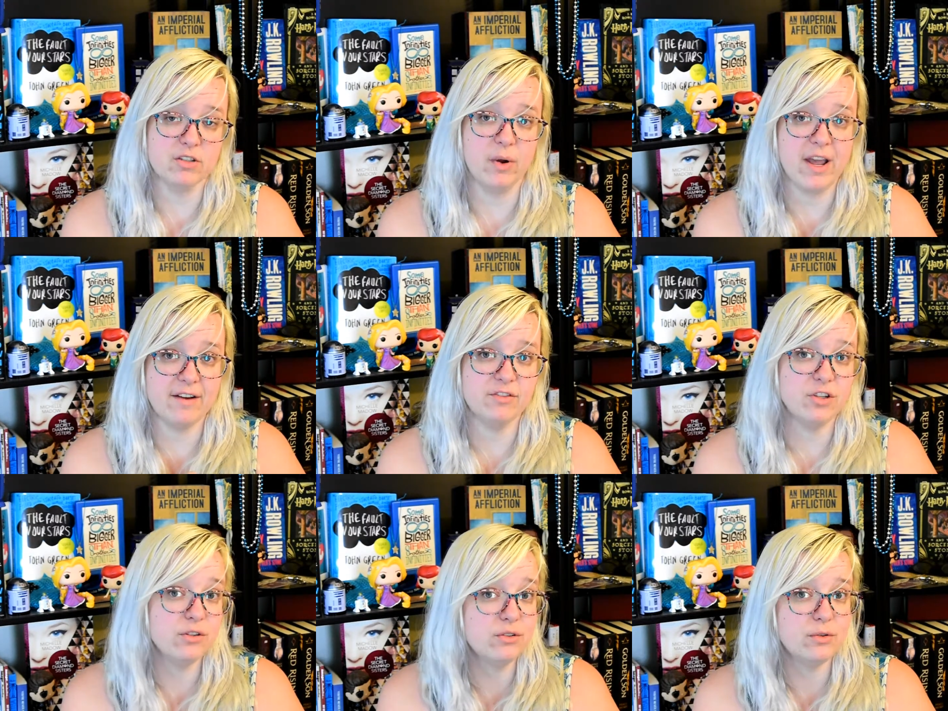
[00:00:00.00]
So I have
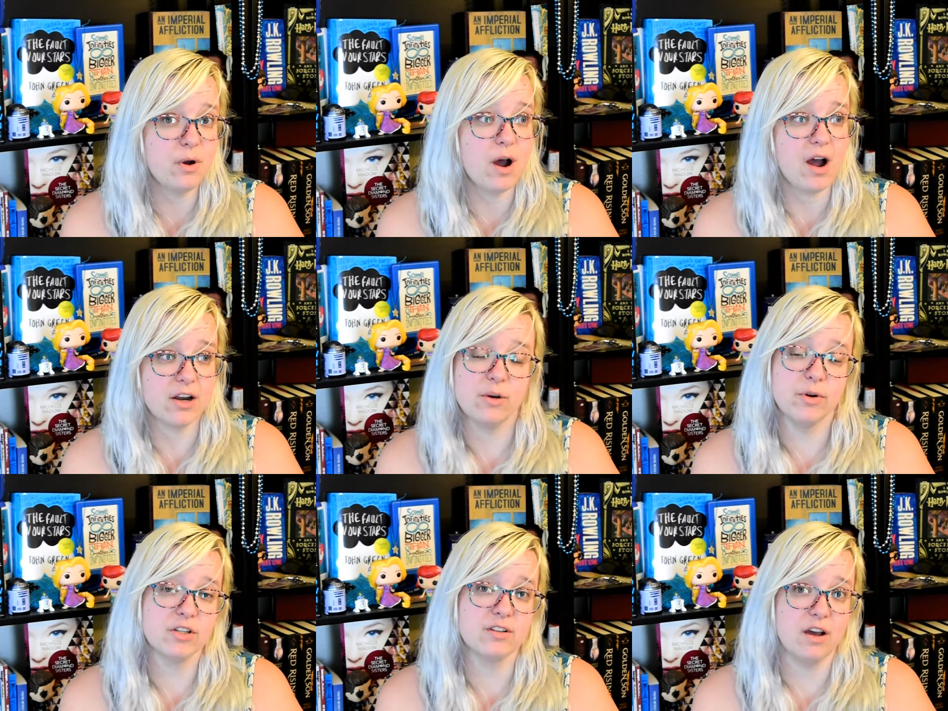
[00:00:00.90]
two
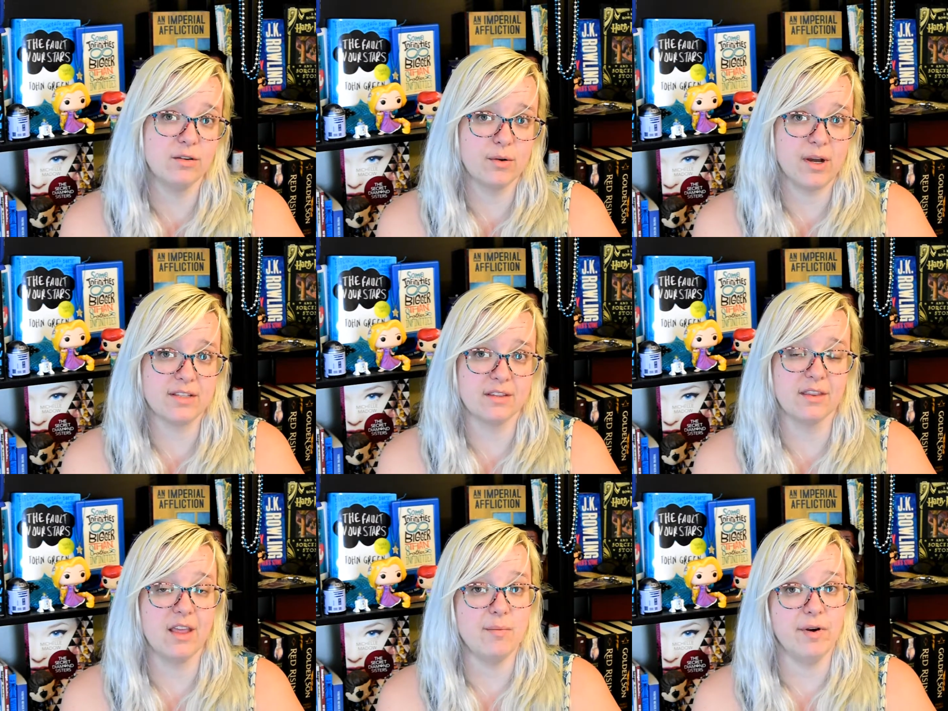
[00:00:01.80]
audiobooks on request at
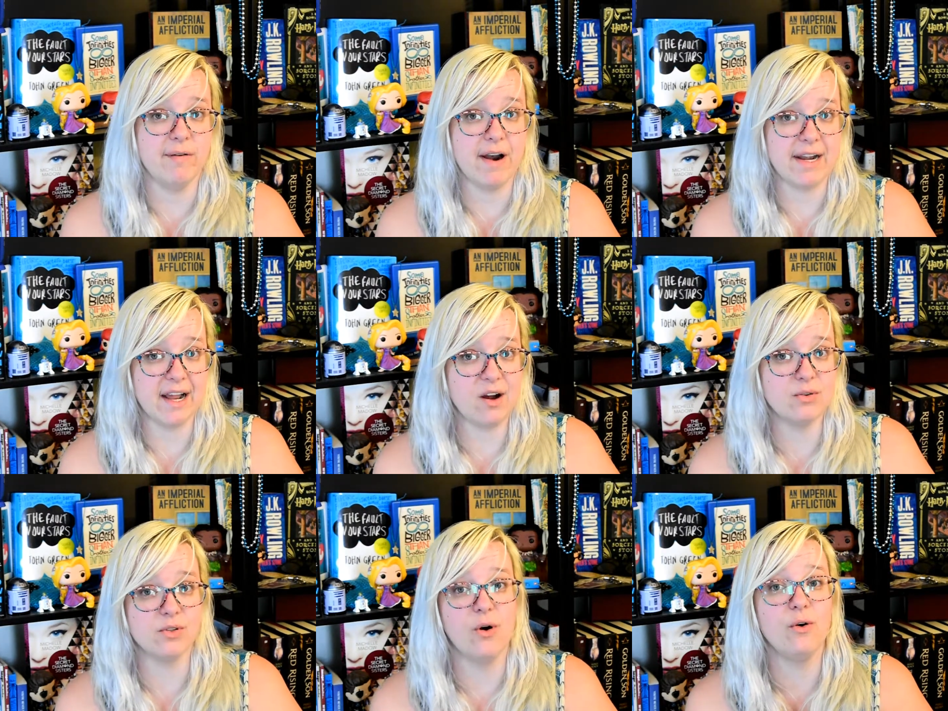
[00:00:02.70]
the library right
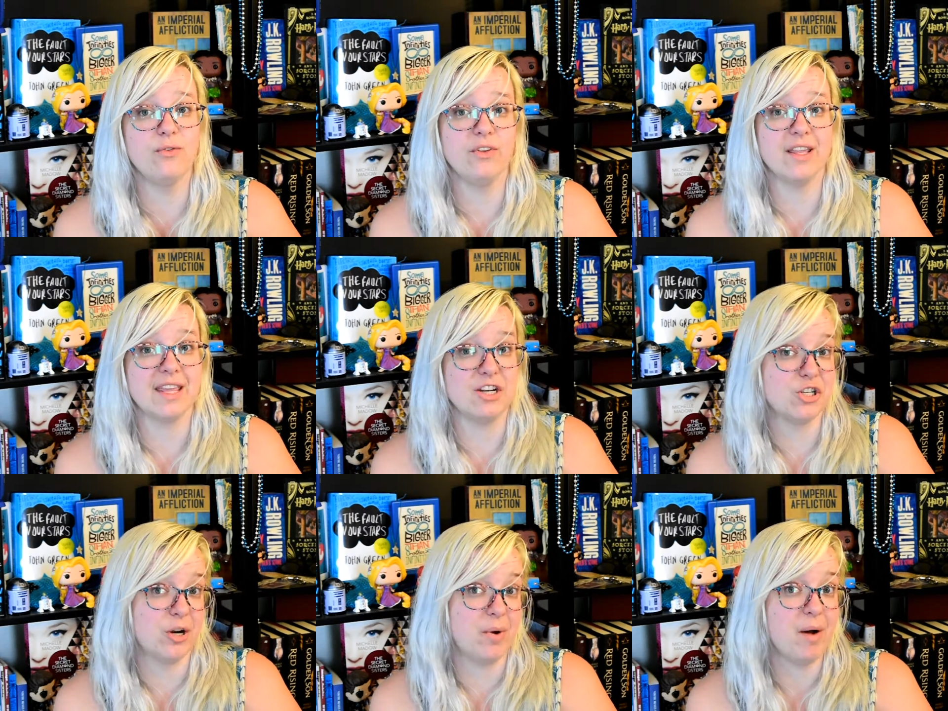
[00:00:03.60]
now, so hopefully they
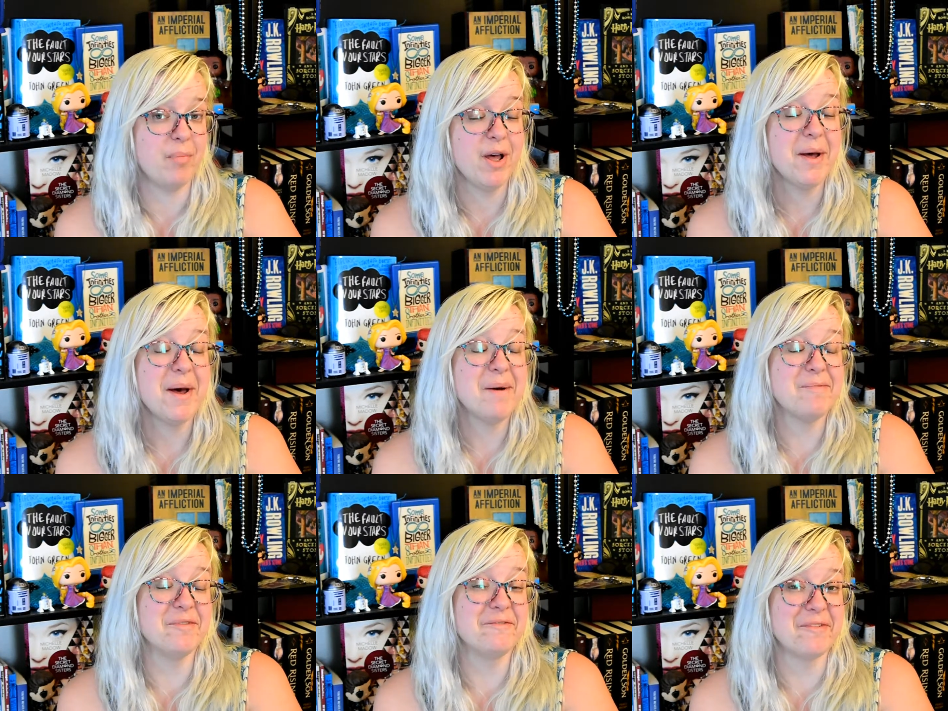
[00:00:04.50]
show up
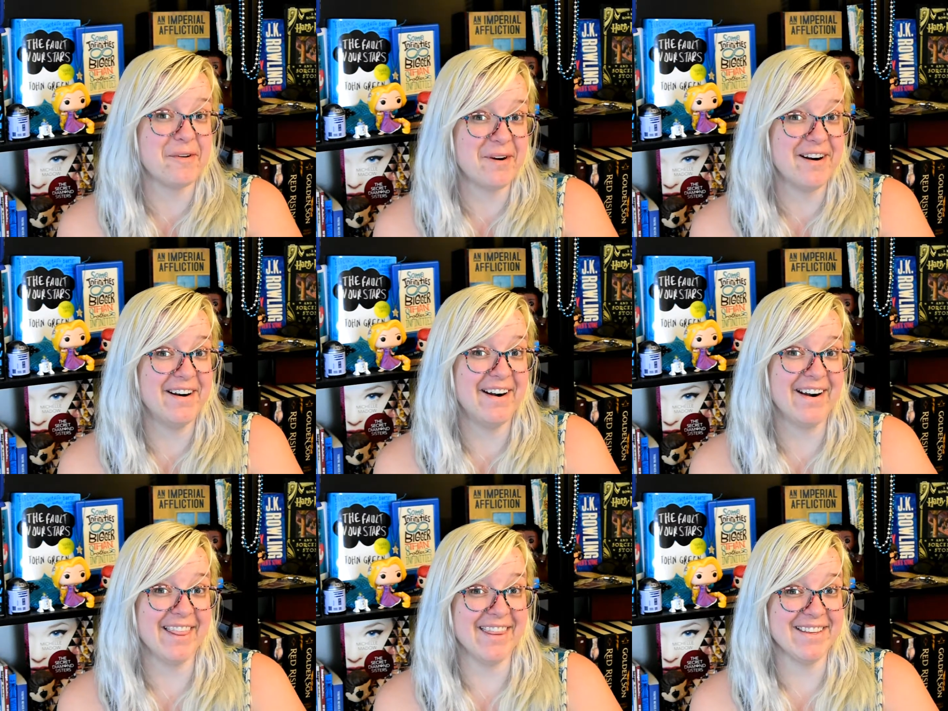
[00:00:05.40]

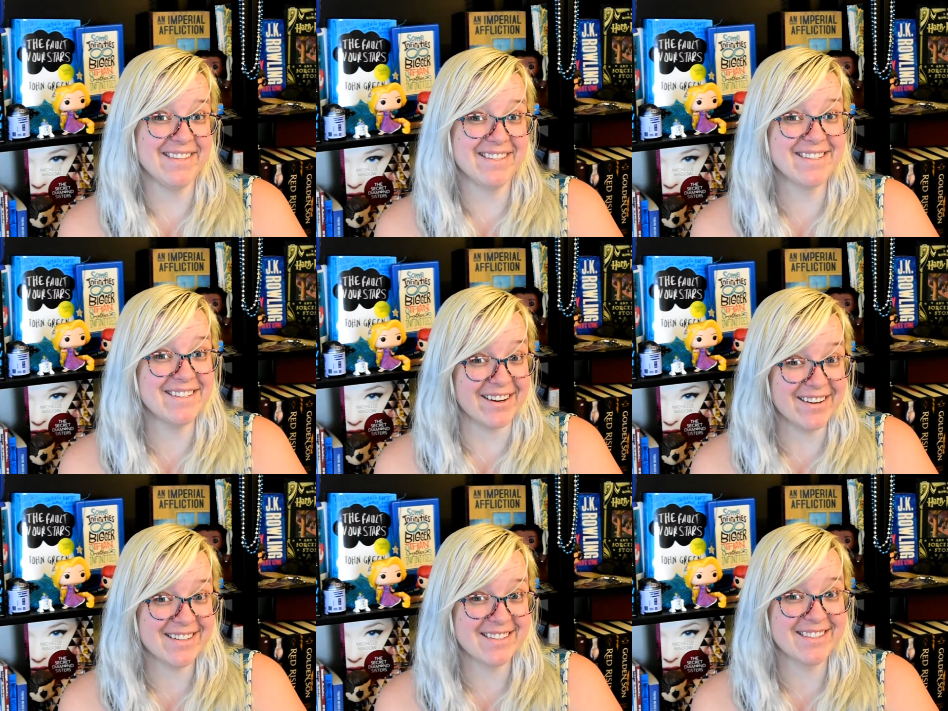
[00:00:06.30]
before this
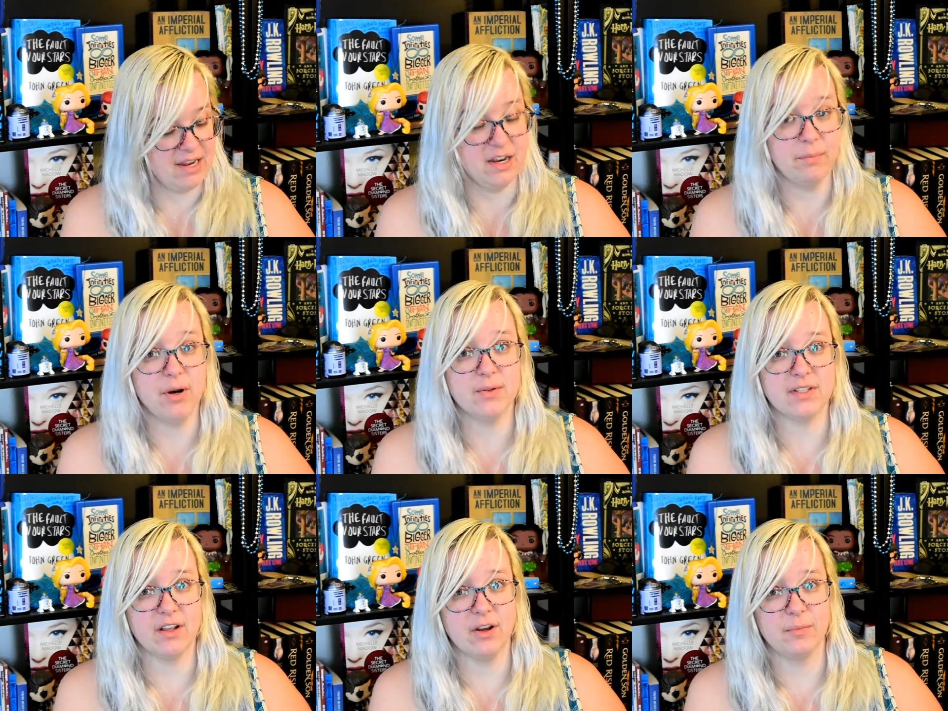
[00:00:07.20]
starts. And in
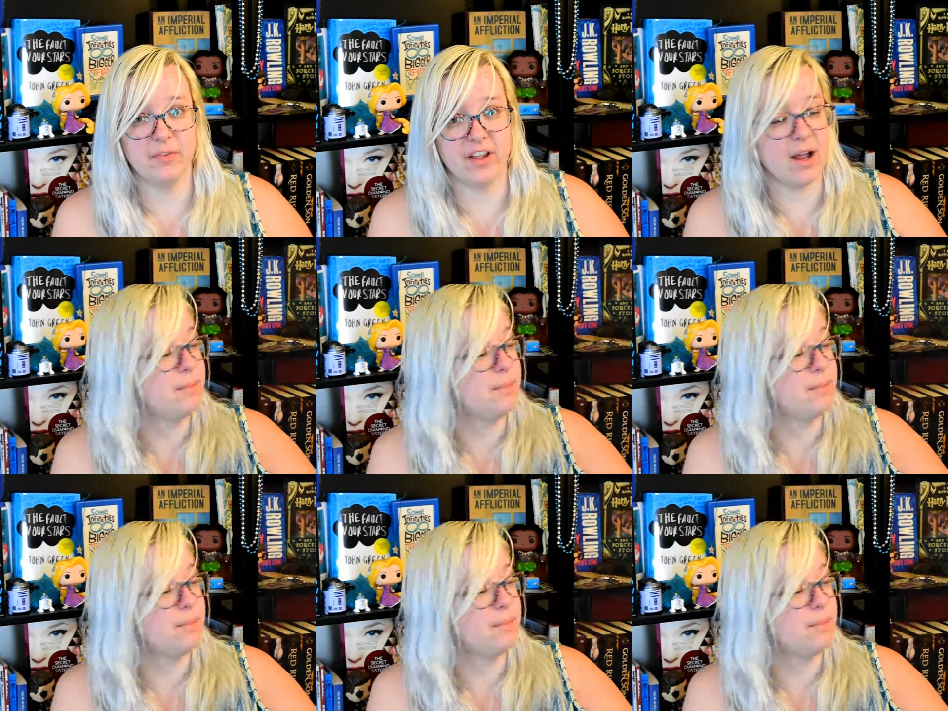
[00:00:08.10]
post, I'll hopefully